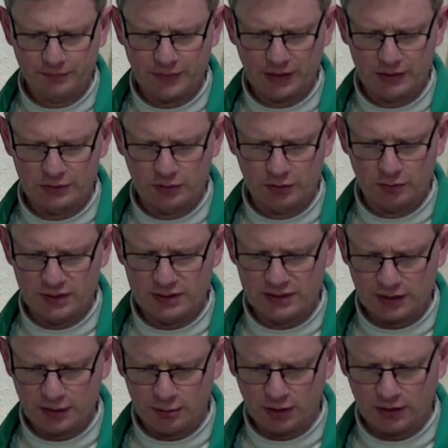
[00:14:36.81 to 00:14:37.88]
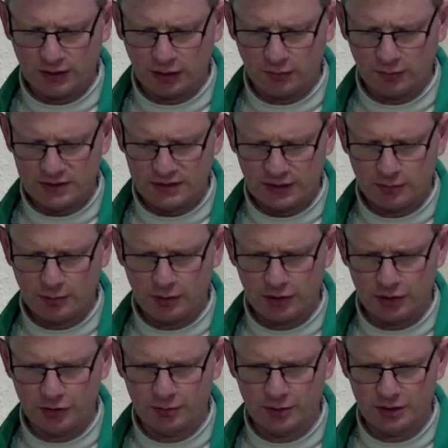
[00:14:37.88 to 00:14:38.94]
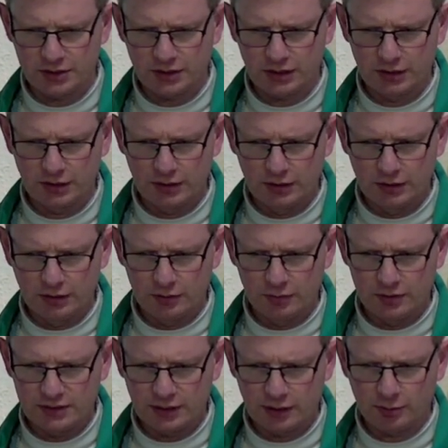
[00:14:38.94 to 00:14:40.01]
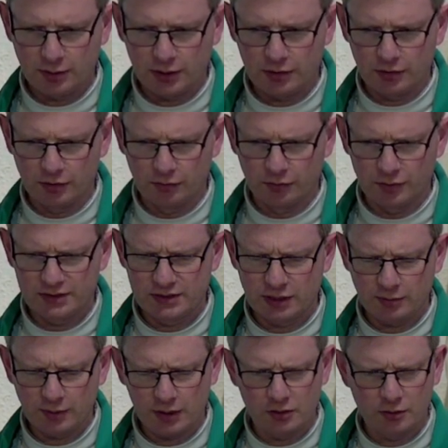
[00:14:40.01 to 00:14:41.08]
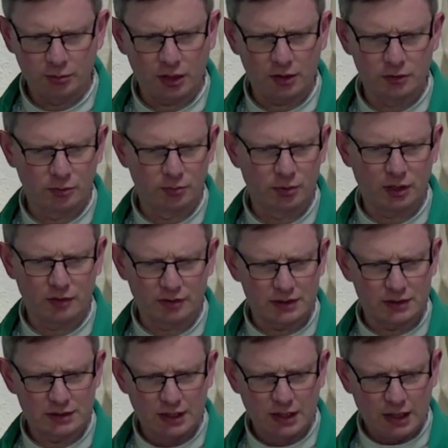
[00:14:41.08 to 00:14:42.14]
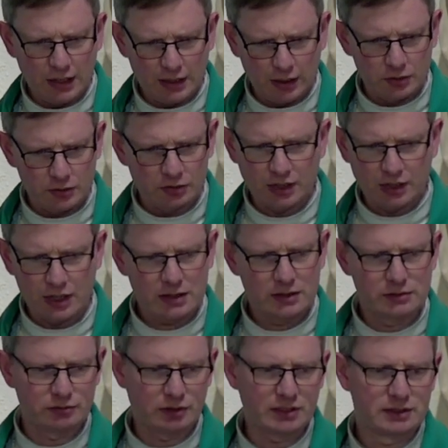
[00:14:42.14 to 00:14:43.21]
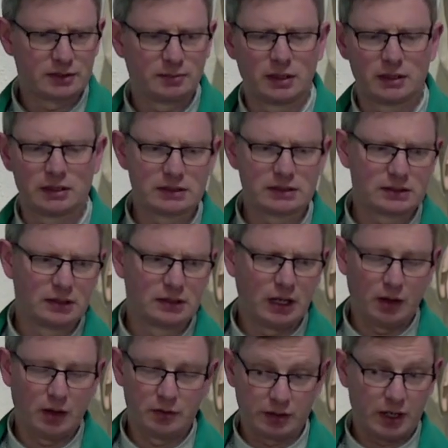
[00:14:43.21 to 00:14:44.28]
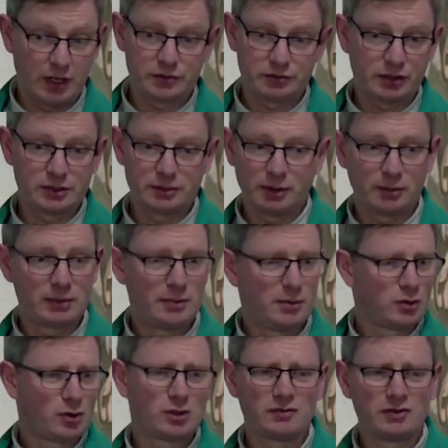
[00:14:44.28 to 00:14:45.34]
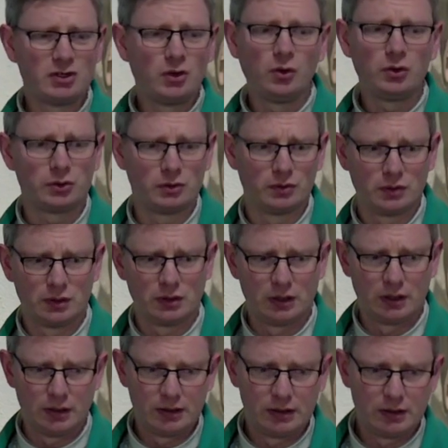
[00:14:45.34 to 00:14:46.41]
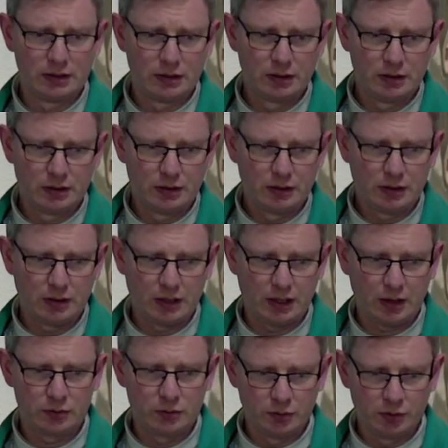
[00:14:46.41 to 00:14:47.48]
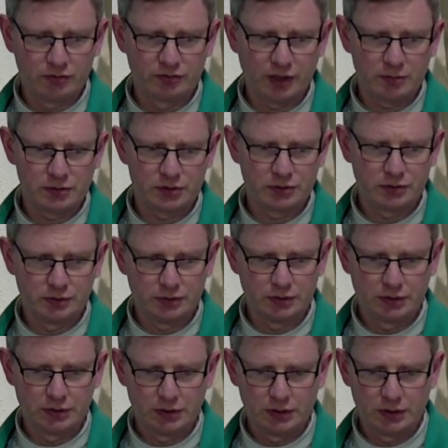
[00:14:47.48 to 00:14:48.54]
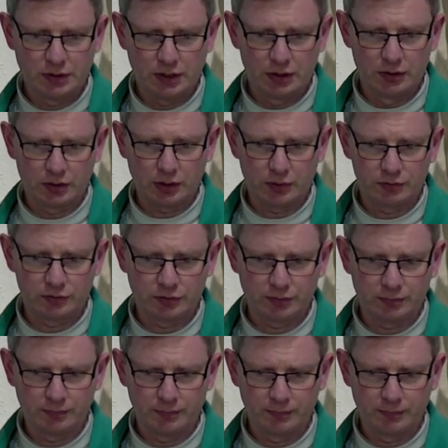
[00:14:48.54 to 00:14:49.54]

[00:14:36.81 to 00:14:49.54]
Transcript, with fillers: And so, Lord, we celebrate that. We celebrate your mercy. We celebrate your love. We celebrate your, pro your providence, and how your gaze rests upon us, how your gaze rests upon people who don't even know you, and how you love them too and look out for them.